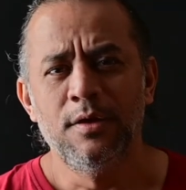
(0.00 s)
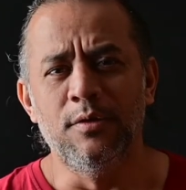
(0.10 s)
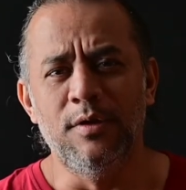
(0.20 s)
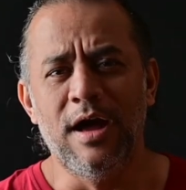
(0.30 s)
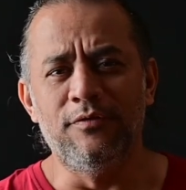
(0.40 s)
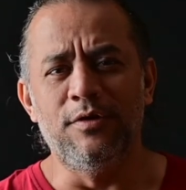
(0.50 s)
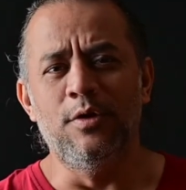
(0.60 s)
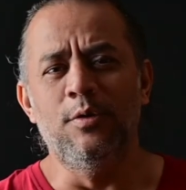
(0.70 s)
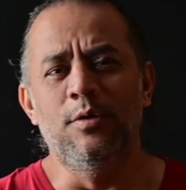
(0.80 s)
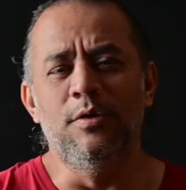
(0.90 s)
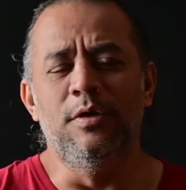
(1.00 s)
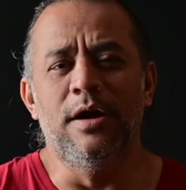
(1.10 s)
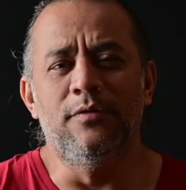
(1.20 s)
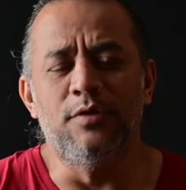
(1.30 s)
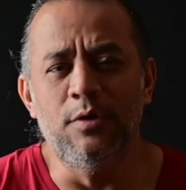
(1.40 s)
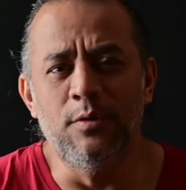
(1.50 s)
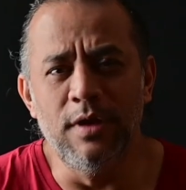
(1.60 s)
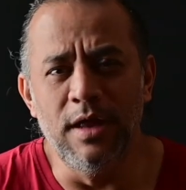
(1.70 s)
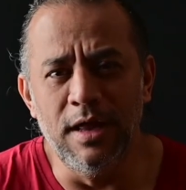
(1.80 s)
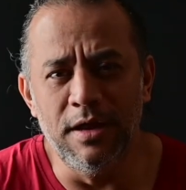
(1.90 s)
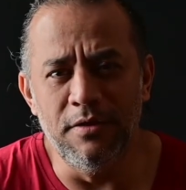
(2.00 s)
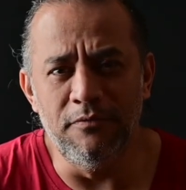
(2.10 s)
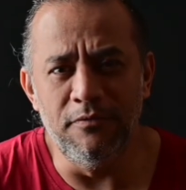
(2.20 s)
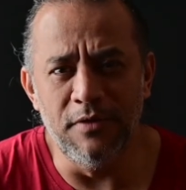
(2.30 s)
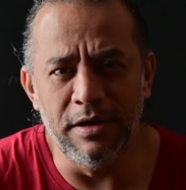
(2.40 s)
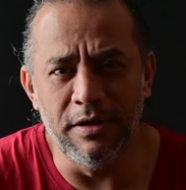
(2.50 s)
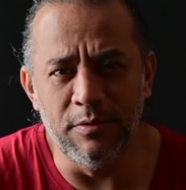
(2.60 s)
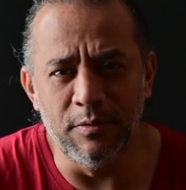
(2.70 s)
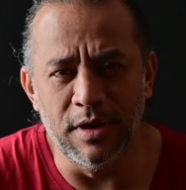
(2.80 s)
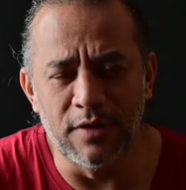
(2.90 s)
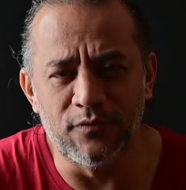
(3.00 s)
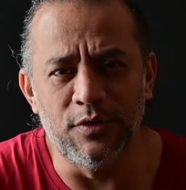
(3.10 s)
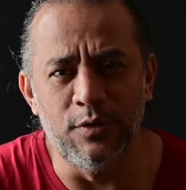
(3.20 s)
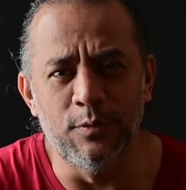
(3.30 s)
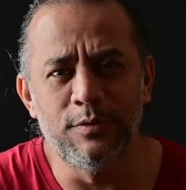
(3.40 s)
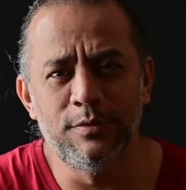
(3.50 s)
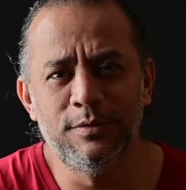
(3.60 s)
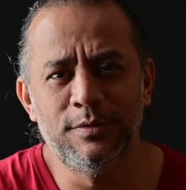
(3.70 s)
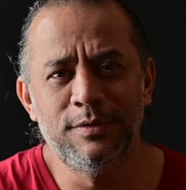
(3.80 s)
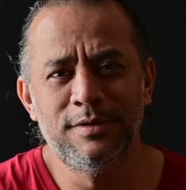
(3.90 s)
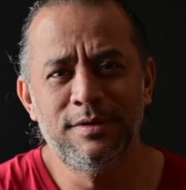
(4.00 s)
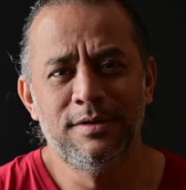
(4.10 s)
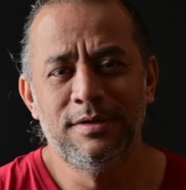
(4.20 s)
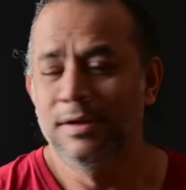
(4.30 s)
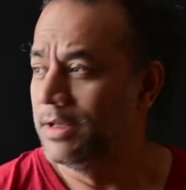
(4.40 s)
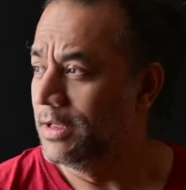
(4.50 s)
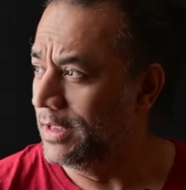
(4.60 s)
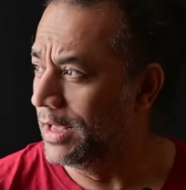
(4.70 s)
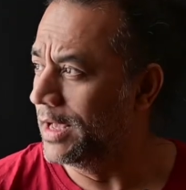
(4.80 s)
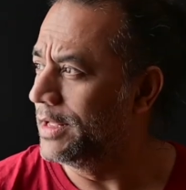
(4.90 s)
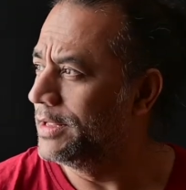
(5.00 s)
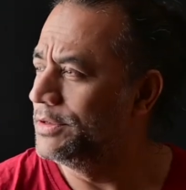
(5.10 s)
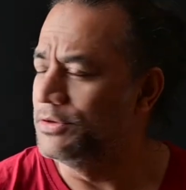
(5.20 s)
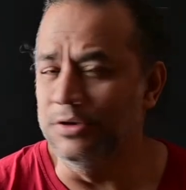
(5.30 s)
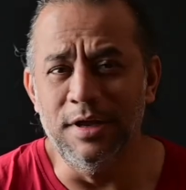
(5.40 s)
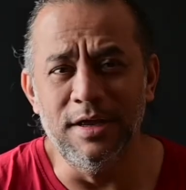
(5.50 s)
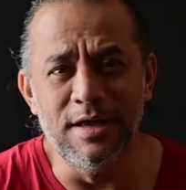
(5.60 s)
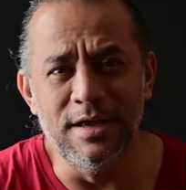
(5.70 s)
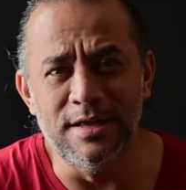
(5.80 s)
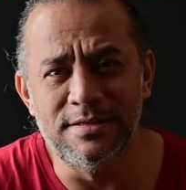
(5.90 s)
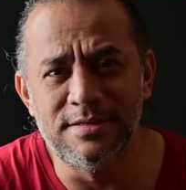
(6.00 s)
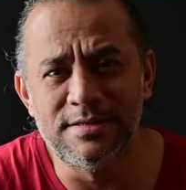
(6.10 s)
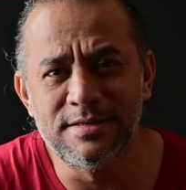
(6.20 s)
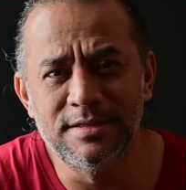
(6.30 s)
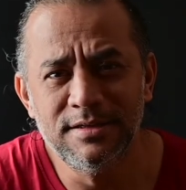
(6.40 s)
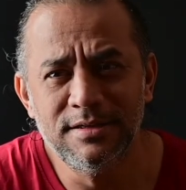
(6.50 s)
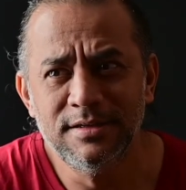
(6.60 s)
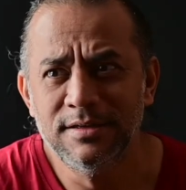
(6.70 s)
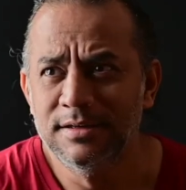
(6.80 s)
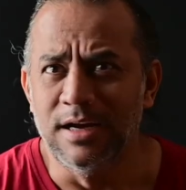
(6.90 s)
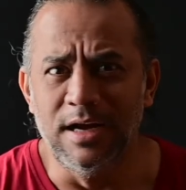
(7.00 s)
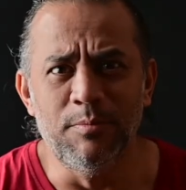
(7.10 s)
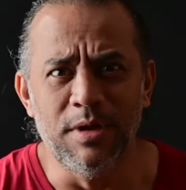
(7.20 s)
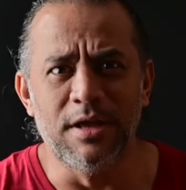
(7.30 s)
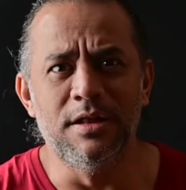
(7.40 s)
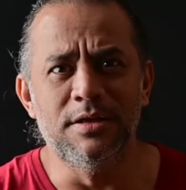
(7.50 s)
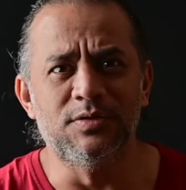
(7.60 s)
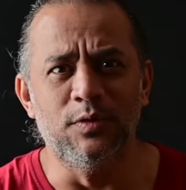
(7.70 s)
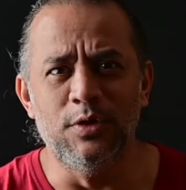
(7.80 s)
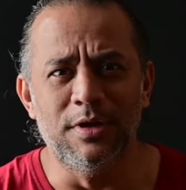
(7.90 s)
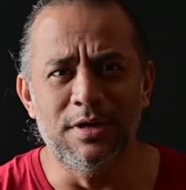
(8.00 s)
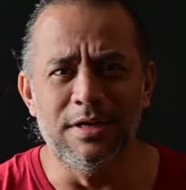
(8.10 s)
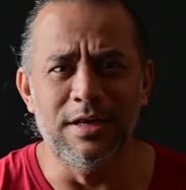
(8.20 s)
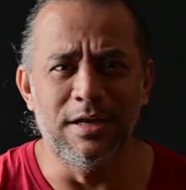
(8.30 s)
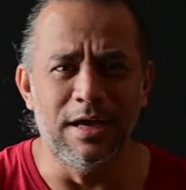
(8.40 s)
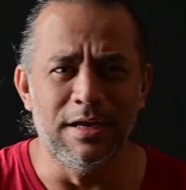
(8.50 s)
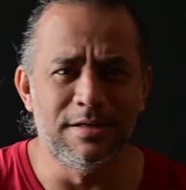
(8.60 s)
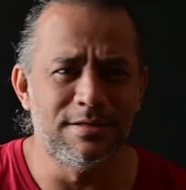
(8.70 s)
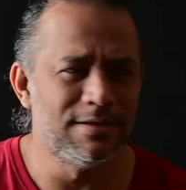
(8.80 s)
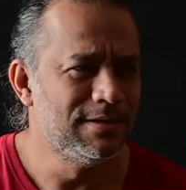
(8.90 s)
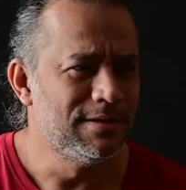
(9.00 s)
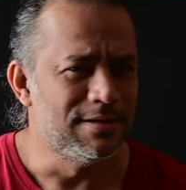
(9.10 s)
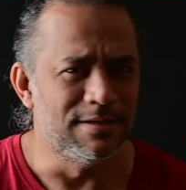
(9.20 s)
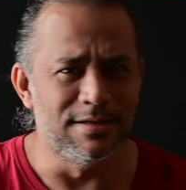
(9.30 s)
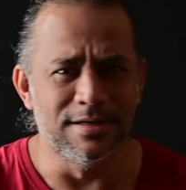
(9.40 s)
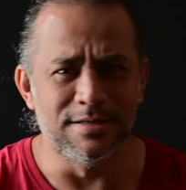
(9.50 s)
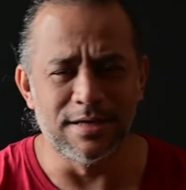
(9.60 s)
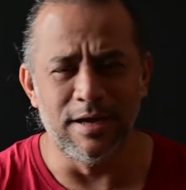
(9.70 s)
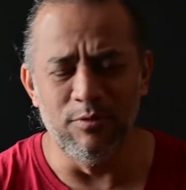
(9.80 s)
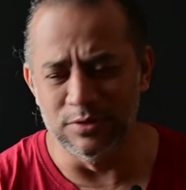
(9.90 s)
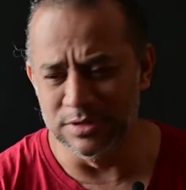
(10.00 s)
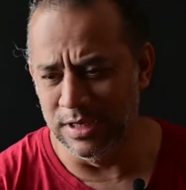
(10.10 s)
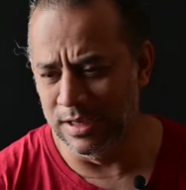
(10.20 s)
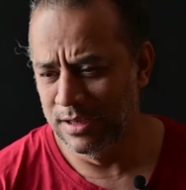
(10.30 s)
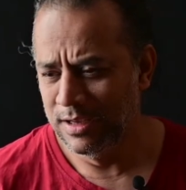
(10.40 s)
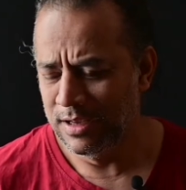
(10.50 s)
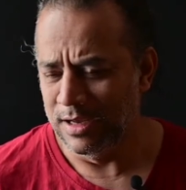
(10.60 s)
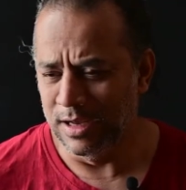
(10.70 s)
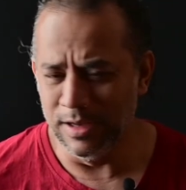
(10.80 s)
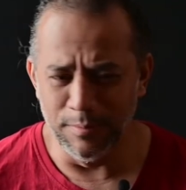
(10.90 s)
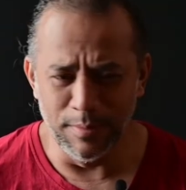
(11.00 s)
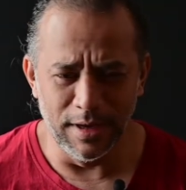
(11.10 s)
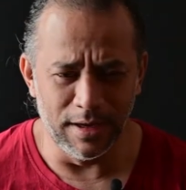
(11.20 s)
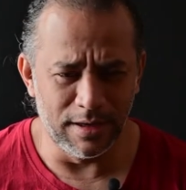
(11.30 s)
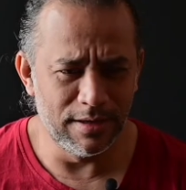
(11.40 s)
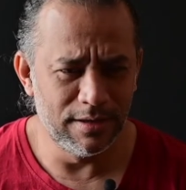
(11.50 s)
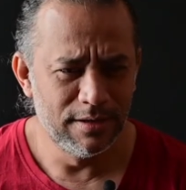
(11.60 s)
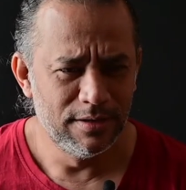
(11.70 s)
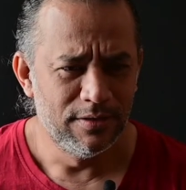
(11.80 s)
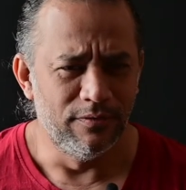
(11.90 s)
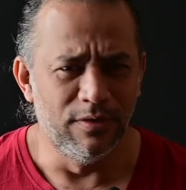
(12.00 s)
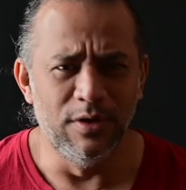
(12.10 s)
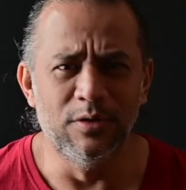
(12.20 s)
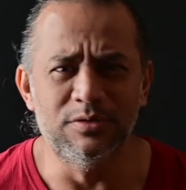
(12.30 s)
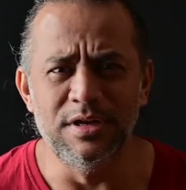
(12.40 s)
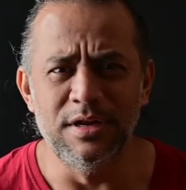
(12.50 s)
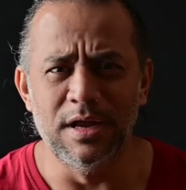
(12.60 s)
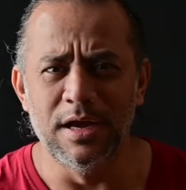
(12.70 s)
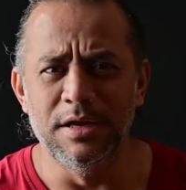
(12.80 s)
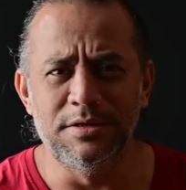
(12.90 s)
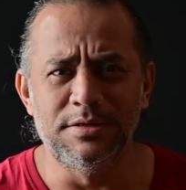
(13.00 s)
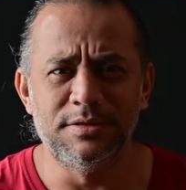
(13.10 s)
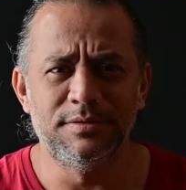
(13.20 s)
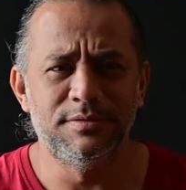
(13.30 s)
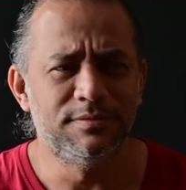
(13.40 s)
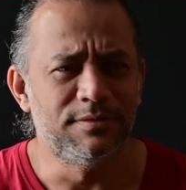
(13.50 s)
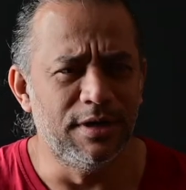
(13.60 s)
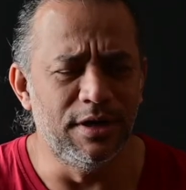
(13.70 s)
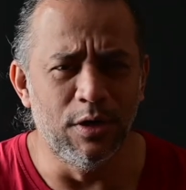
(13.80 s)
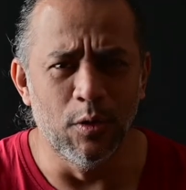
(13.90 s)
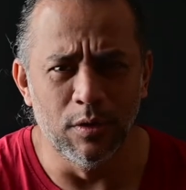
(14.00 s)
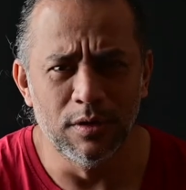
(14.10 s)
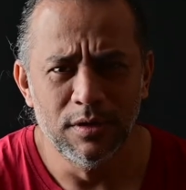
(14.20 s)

Good afternoon, and very good afternoon. Yeah, today I'm making this video in the daylight, daytime. Usually I make videos in night and though,